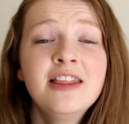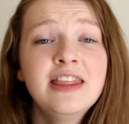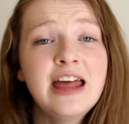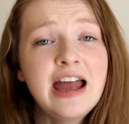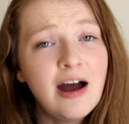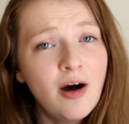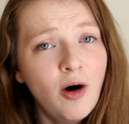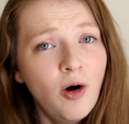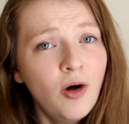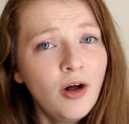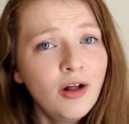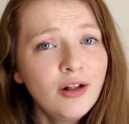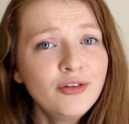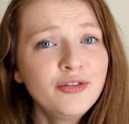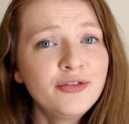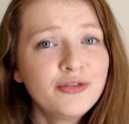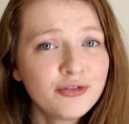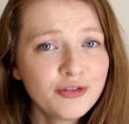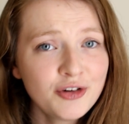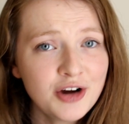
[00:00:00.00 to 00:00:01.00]
They are all
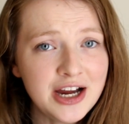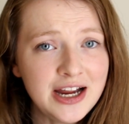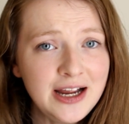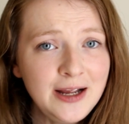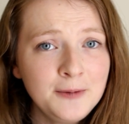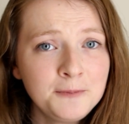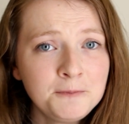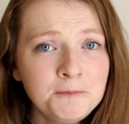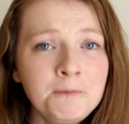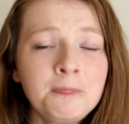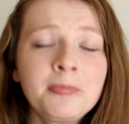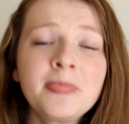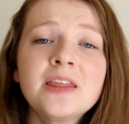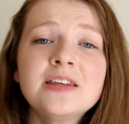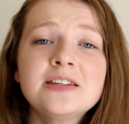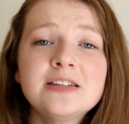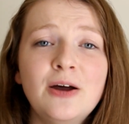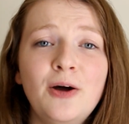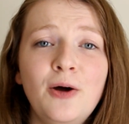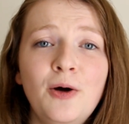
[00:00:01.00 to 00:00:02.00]
free,
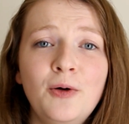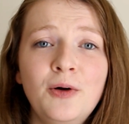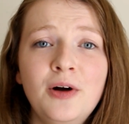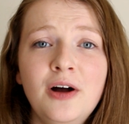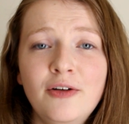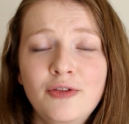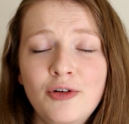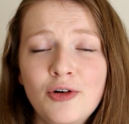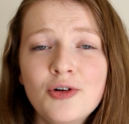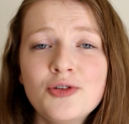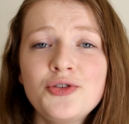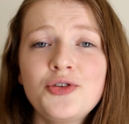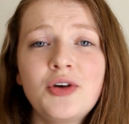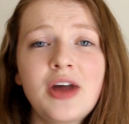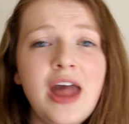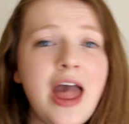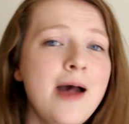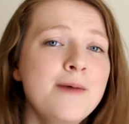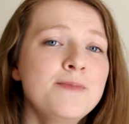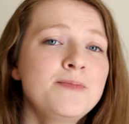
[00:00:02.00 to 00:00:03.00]
so of course you
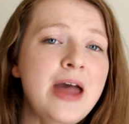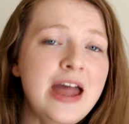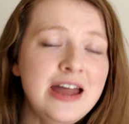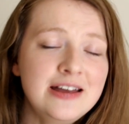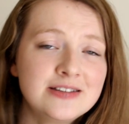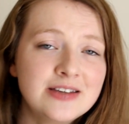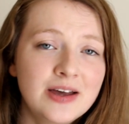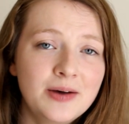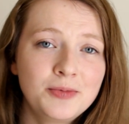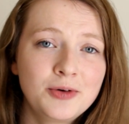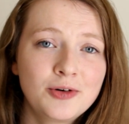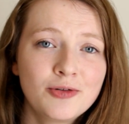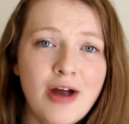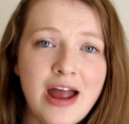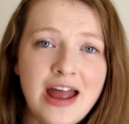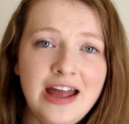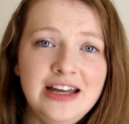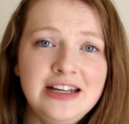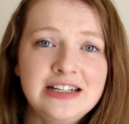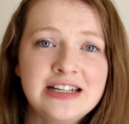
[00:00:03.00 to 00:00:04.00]
can pay to
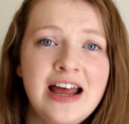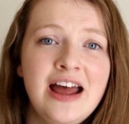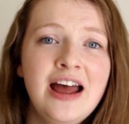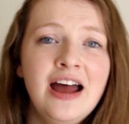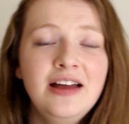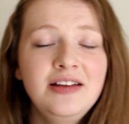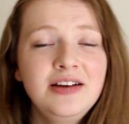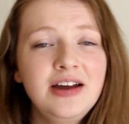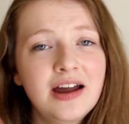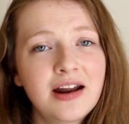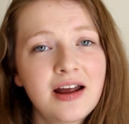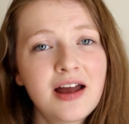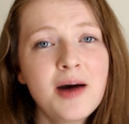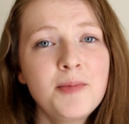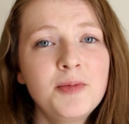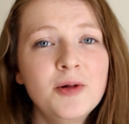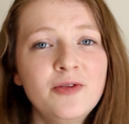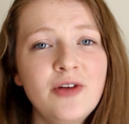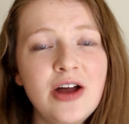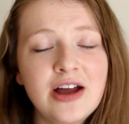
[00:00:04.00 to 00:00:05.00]
upgrade and you get a
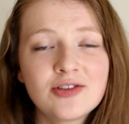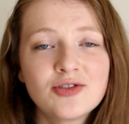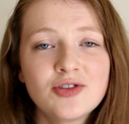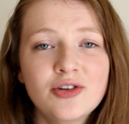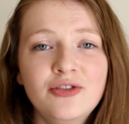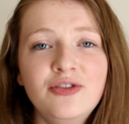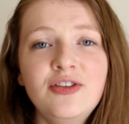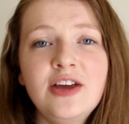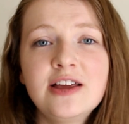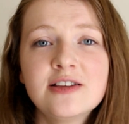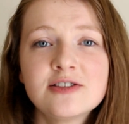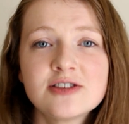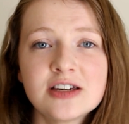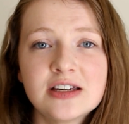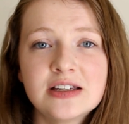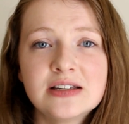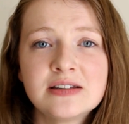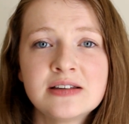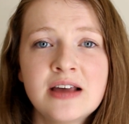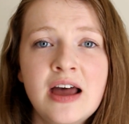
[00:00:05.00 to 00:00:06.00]
couple of extra
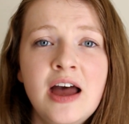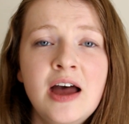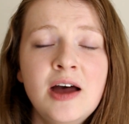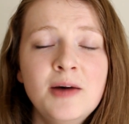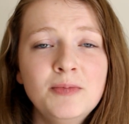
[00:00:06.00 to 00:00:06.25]
features,